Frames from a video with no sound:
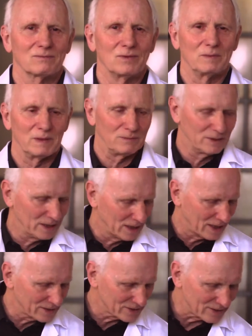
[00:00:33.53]
when we
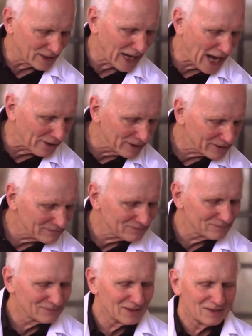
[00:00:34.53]
realize the carrot,
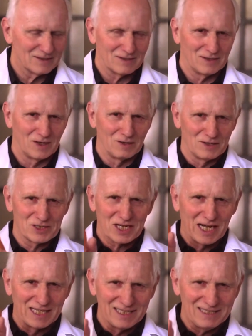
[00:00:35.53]
the orange
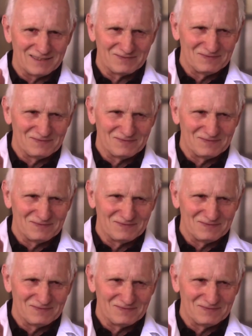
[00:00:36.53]
color,